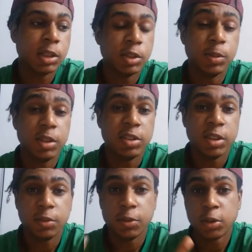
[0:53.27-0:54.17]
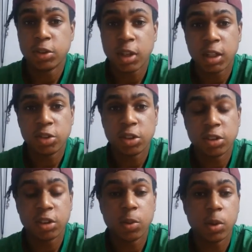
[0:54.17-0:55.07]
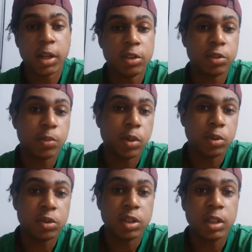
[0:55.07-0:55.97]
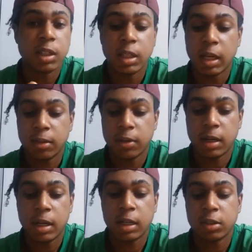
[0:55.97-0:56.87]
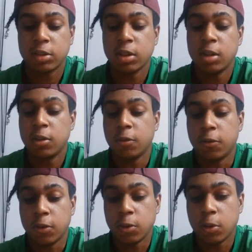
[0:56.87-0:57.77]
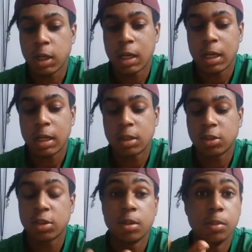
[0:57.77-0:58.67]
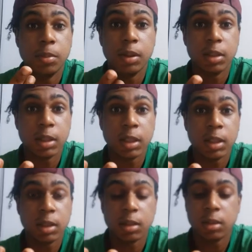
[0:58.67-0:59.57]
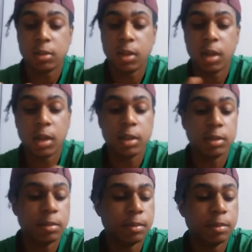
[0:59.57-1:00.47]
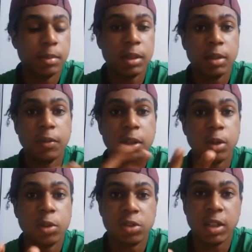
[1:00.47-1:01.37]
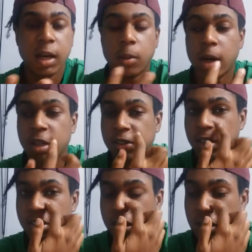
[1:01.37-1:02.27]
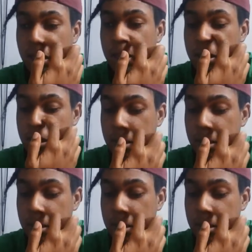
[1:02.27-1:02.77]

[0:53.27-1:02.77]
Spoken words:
You may see food challenges like the one I just posted, life hacks, food hacks, building videos, DIYs, things like that.